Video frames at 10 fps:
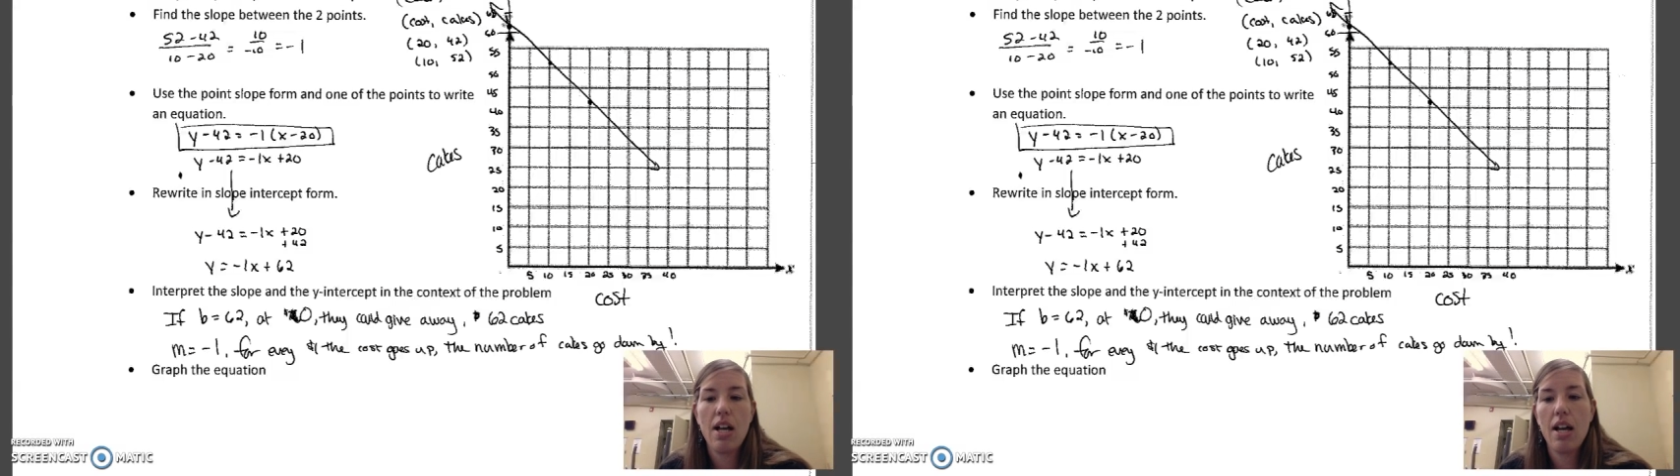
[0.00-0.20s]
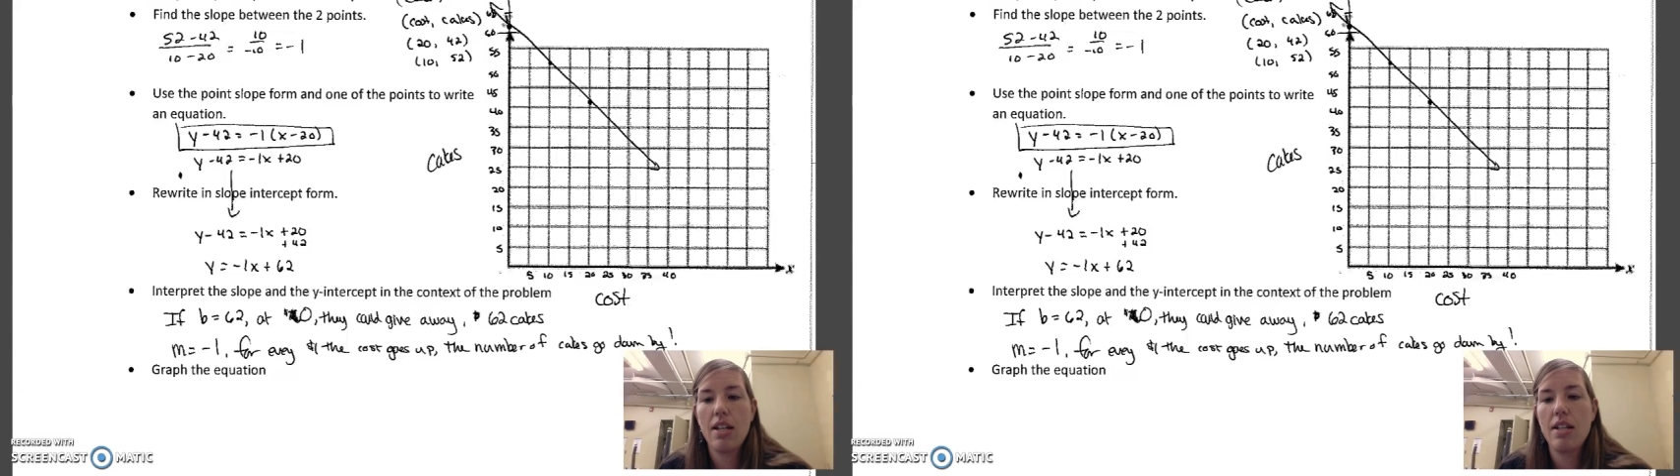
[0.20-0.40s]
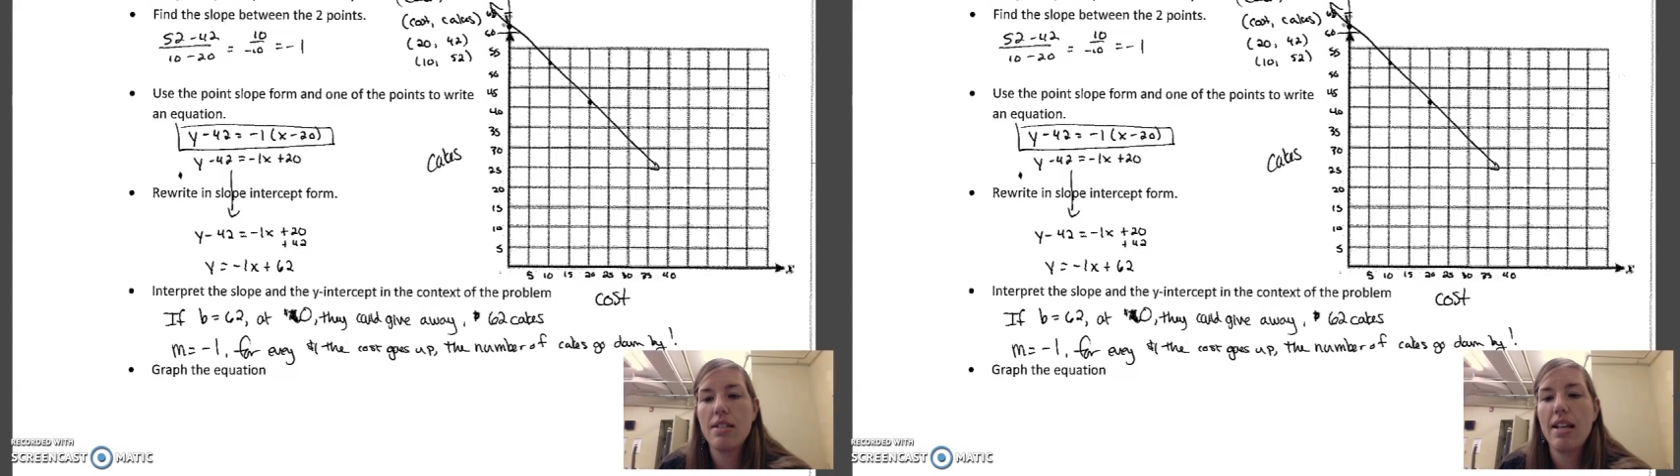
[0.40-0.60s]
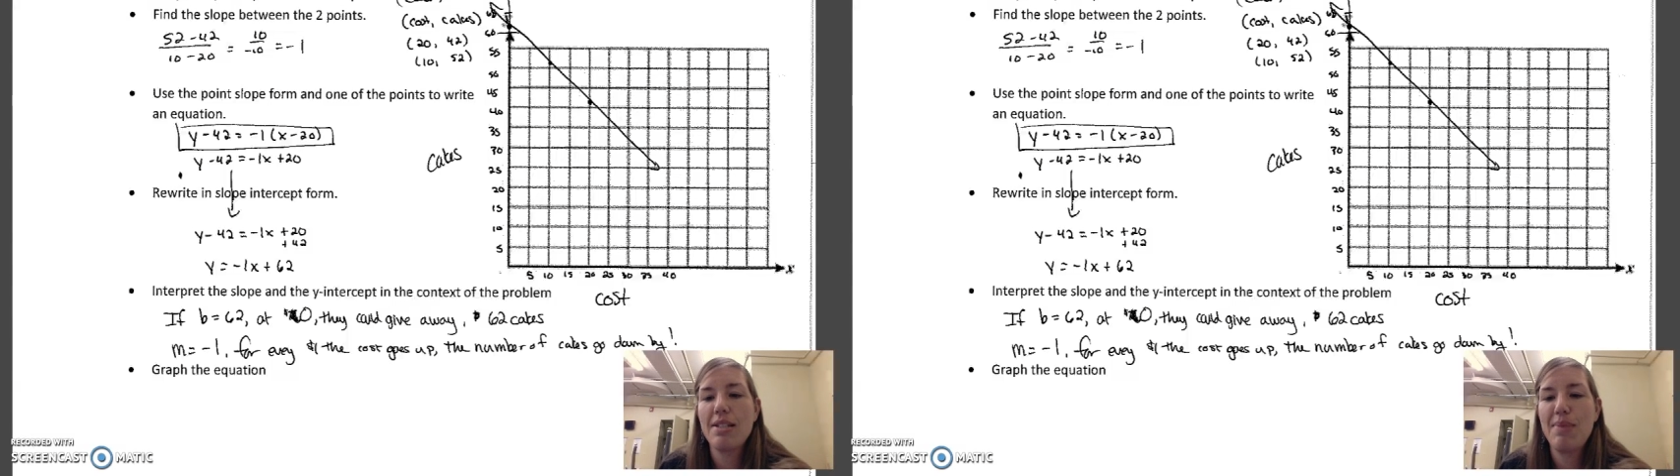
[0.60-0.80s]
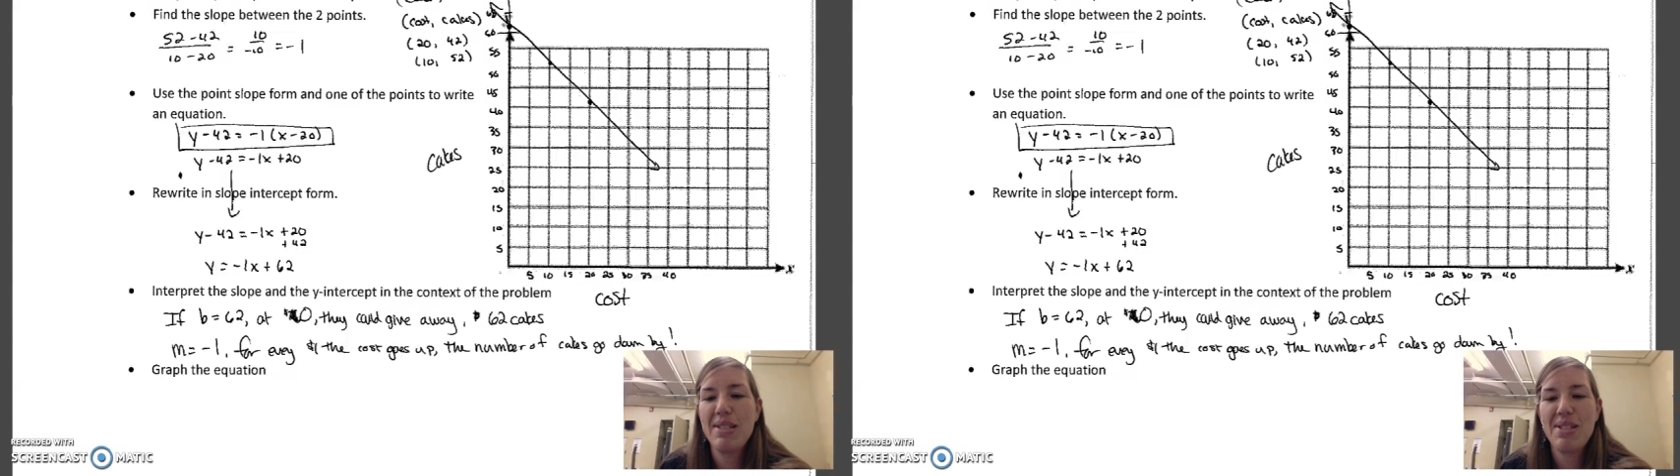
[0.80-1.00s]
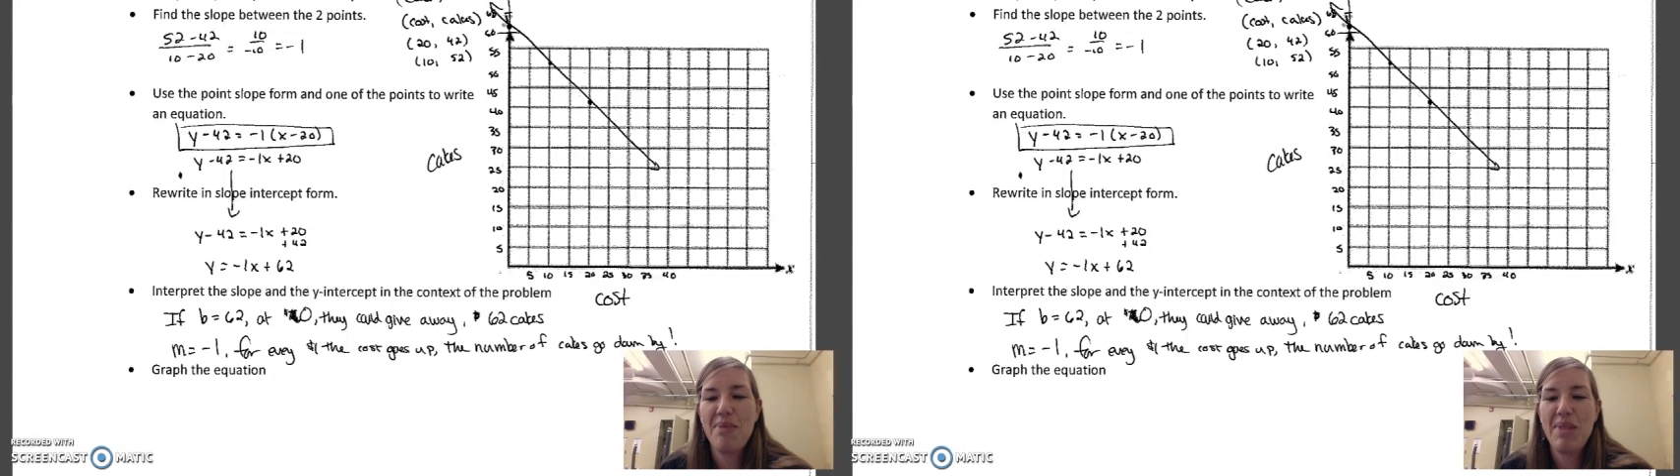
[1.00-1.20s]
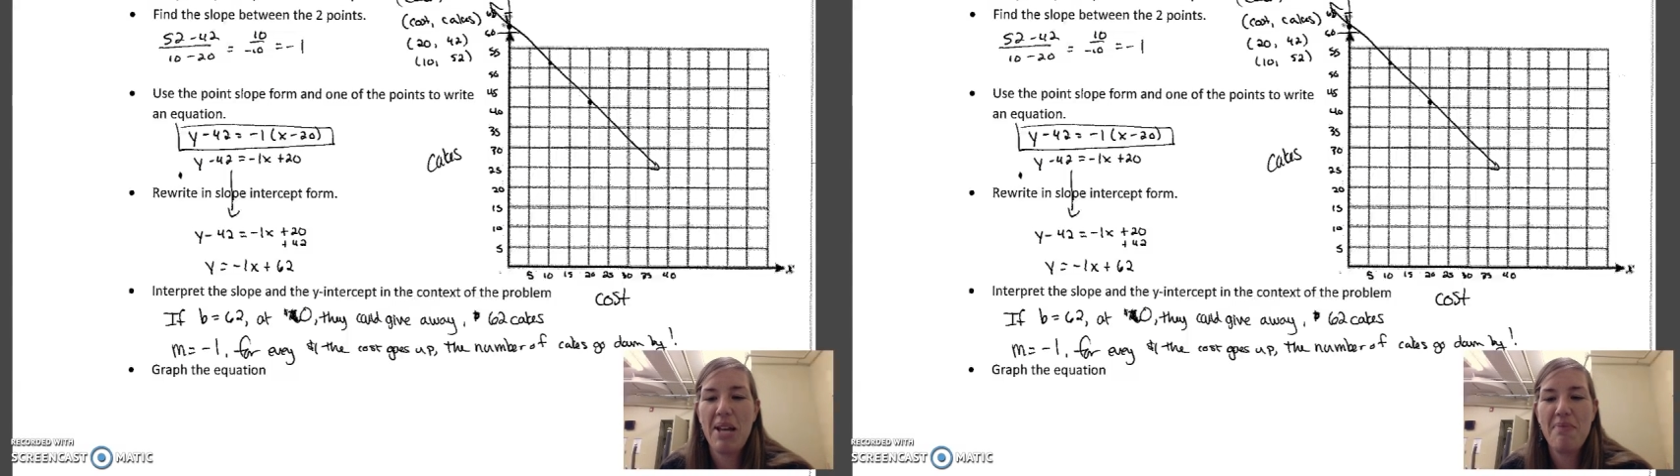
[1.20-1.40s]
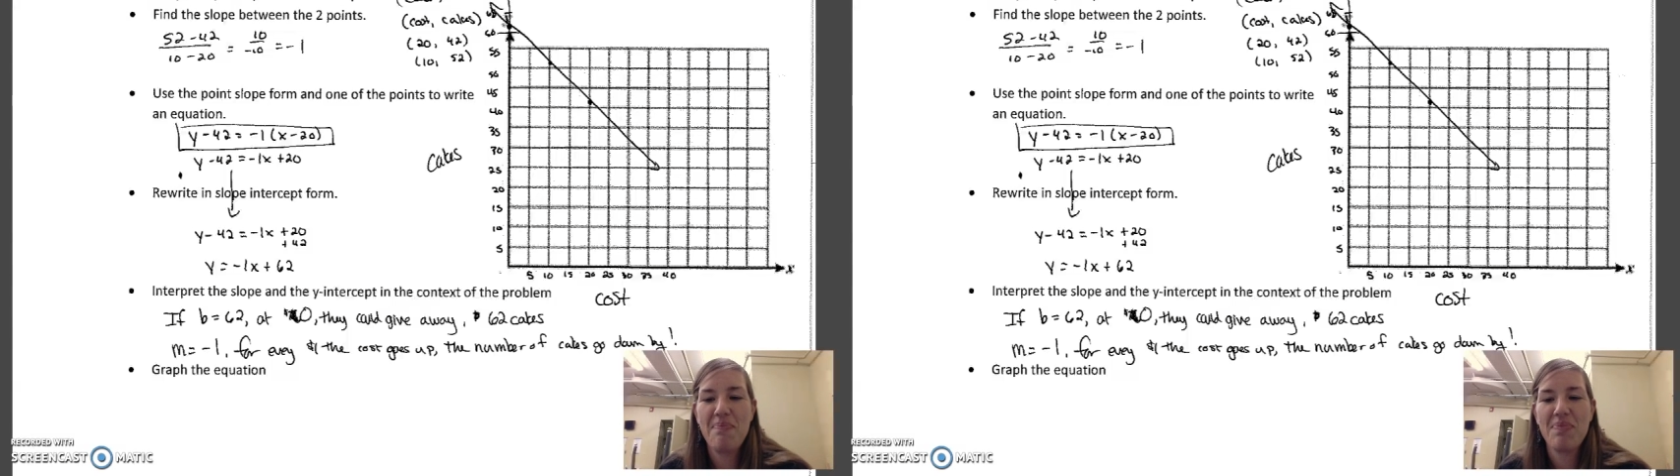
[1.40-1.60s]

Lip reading: on an assessment someday.